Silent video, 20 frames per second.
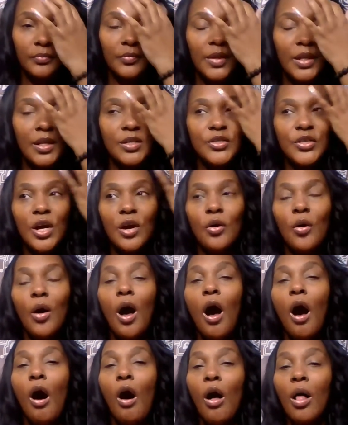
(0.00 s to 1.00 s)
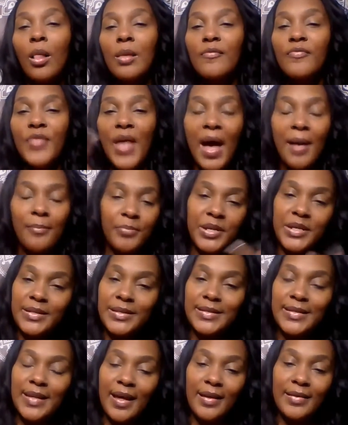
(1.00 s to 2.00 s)
So, all of that being
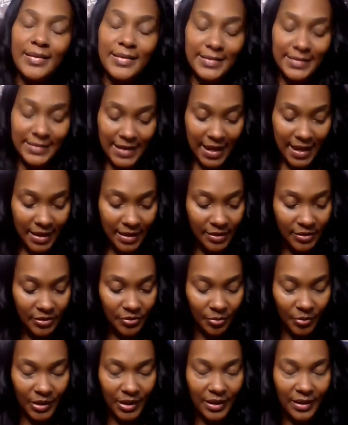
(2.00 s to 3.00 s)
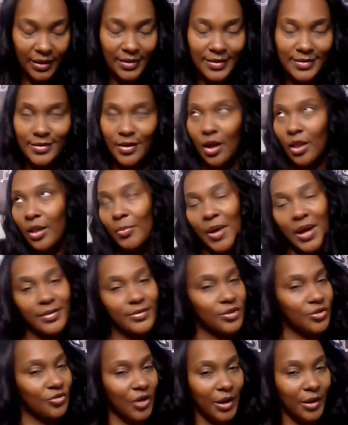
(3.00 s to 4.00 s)
said, day 3 is all about
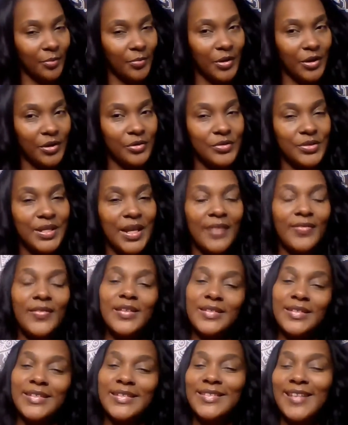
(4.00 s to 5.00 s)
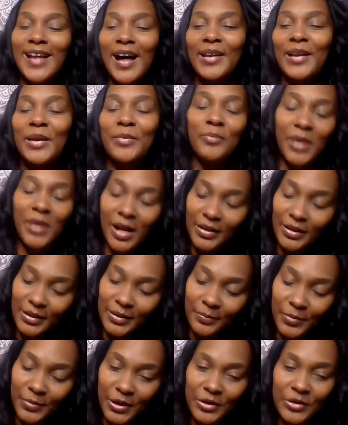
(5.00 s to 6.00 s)
strike a pose. And this is not a
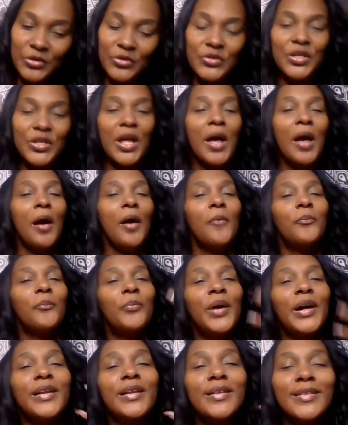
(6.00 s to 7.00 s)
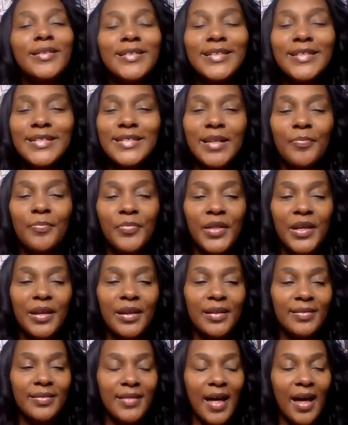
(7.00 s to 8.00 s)
modeling pose, but it is
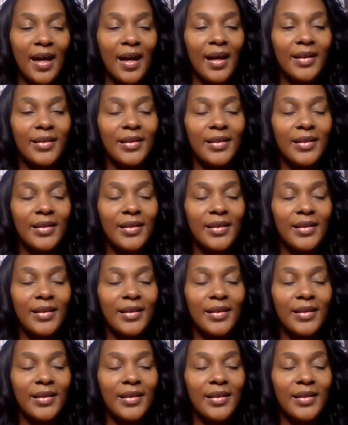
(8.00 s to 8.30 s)
something that